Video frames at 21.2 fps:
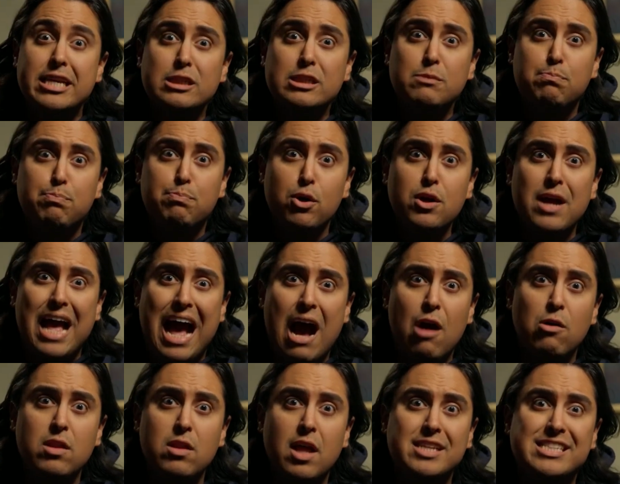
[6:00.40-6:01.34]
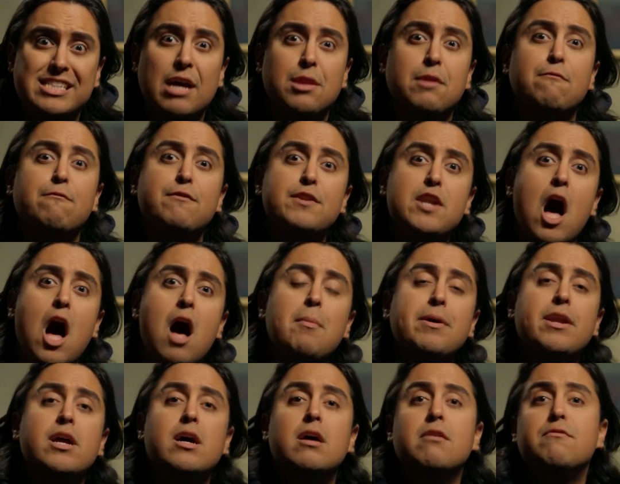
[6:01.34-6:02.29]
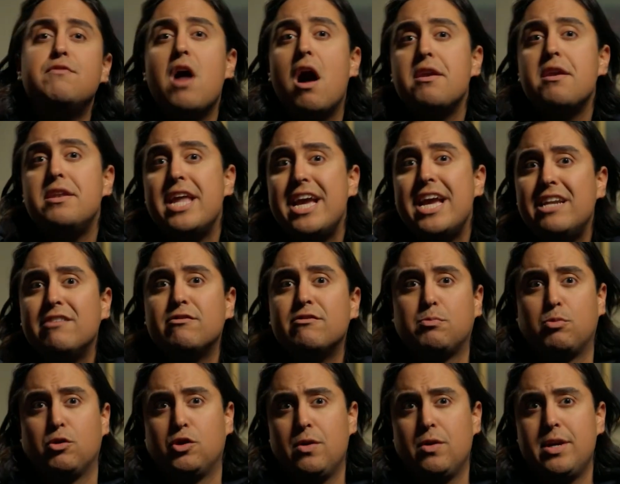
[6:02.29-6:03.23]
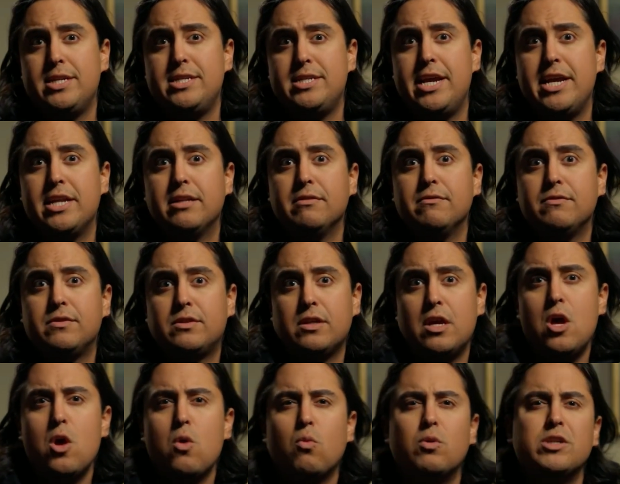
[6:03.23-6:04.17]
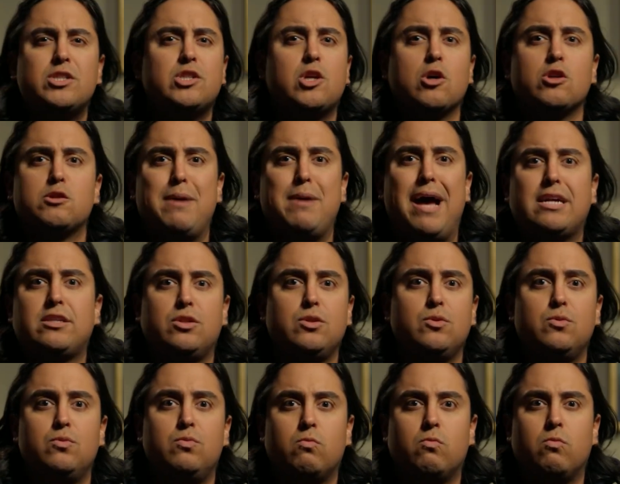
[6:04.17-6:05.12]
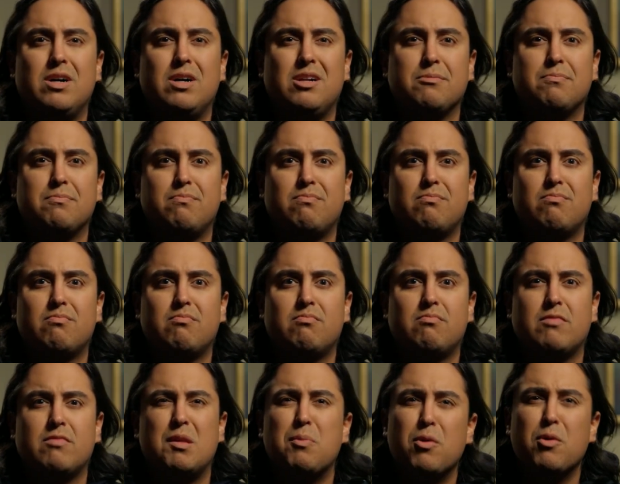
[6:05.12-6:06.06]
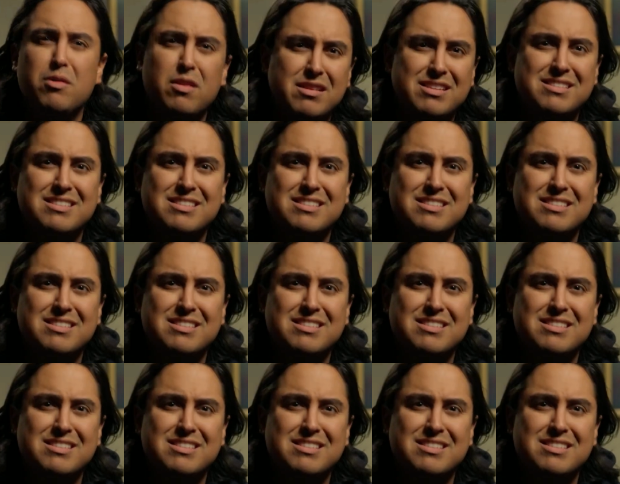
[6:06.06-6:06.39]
book outlines how the phenomena of non-Natives portraying Natives, which goes back to, well, the birth of this